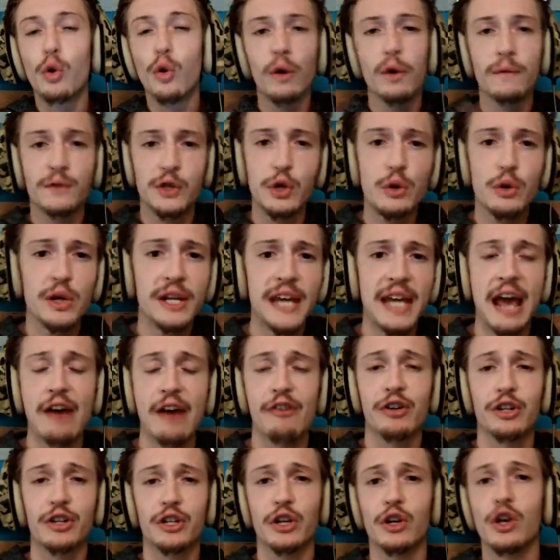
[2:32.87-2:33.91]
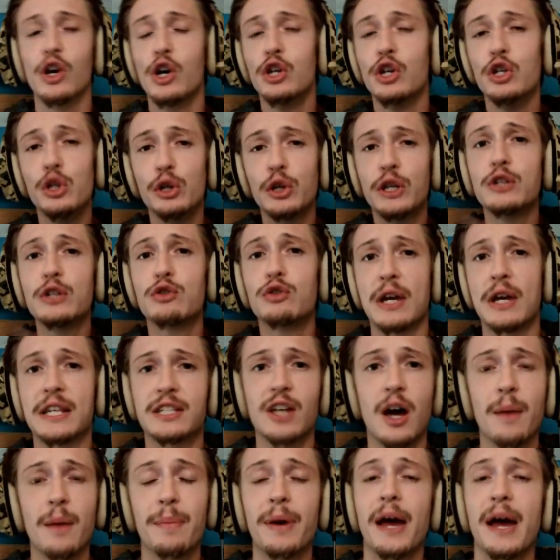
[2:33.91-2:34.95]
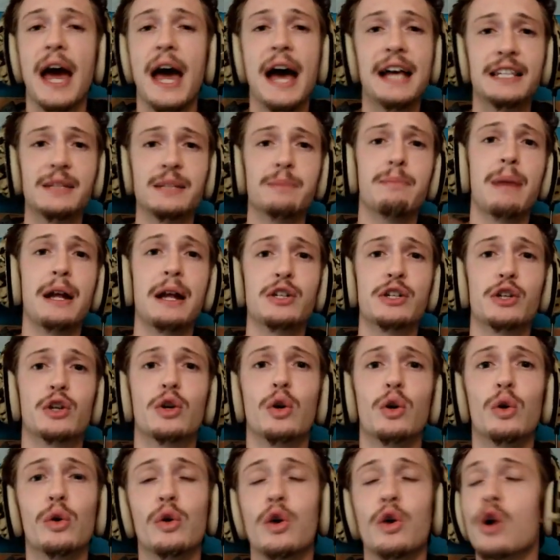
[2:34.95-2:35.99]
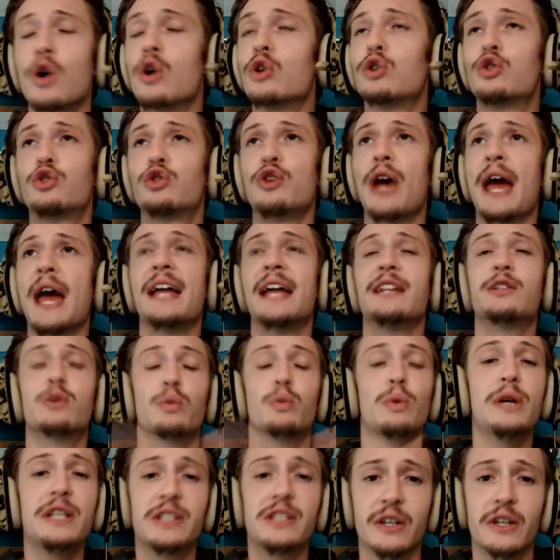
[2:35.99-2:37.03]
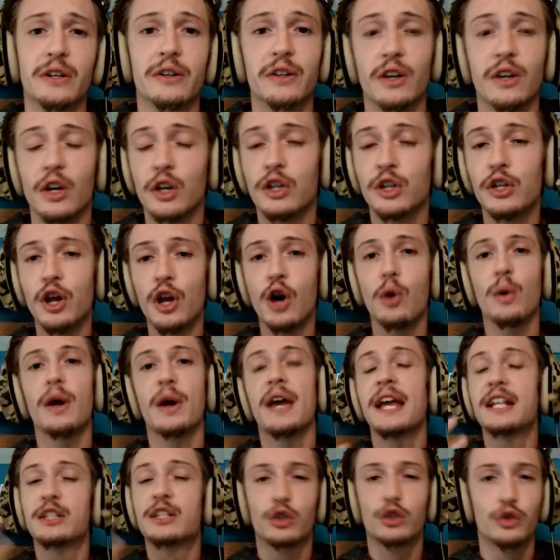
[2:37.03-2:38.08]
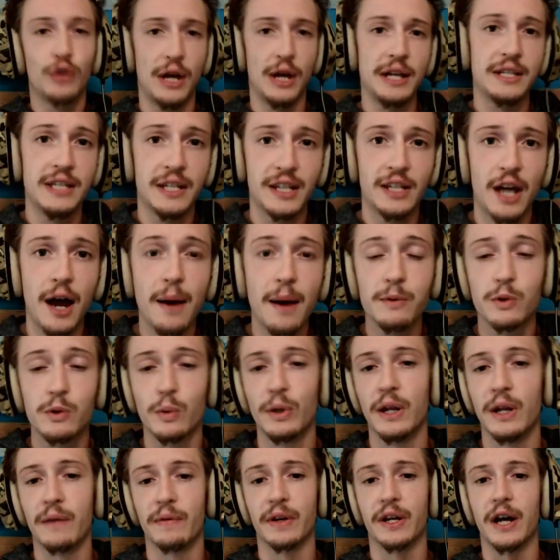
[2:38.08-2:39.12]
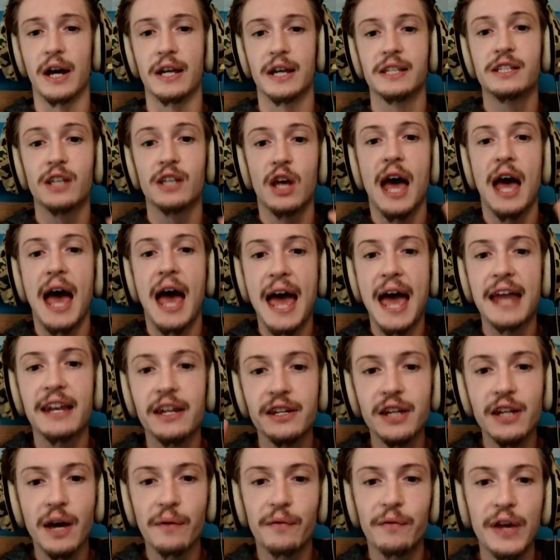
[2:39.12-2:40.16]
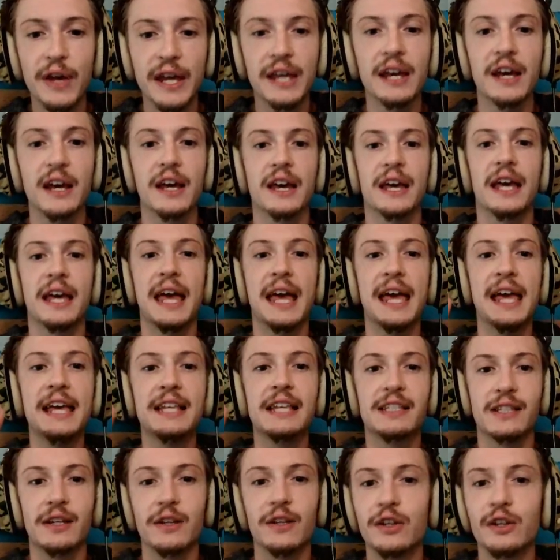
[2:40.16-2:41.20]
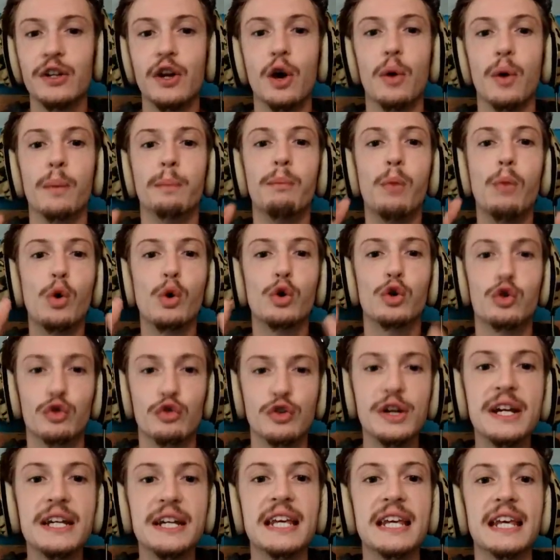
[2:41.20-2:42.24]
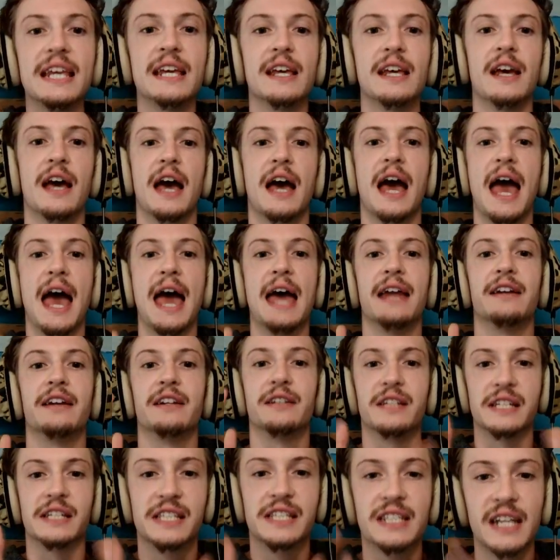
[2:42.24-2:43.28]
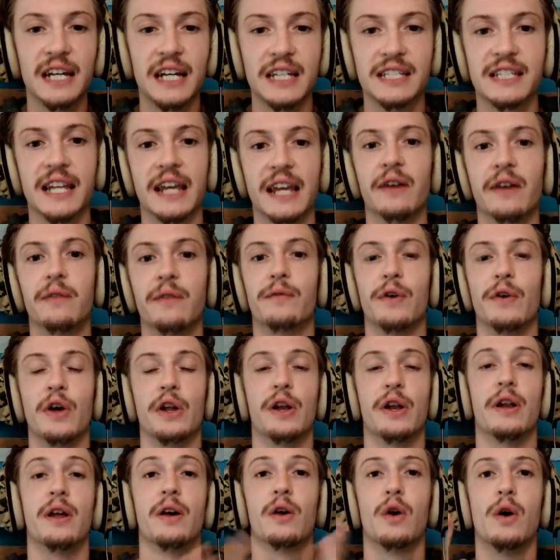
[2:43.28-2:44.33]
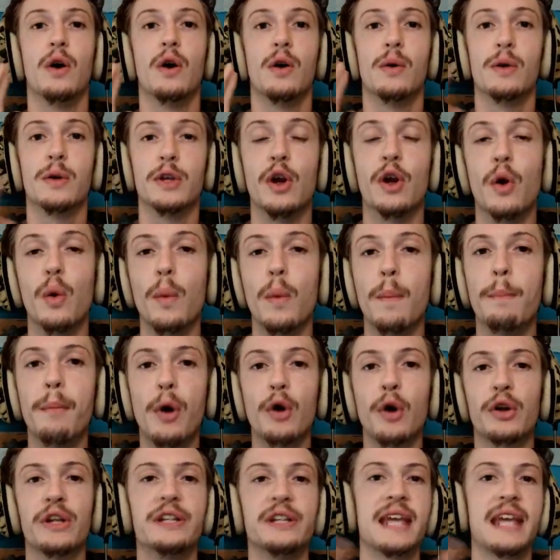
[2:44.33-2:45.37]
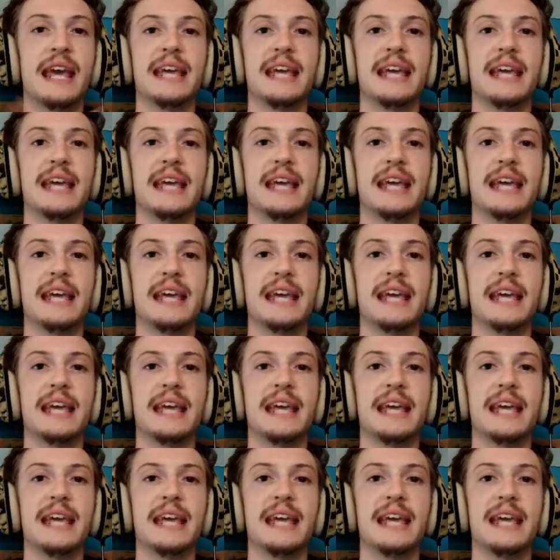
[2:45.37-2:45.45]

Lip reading: of Duty character. You can dress up as a magical trans wizard. It's crazy times we live in, guys, and nothing is, more greedy and disgusting than, modern day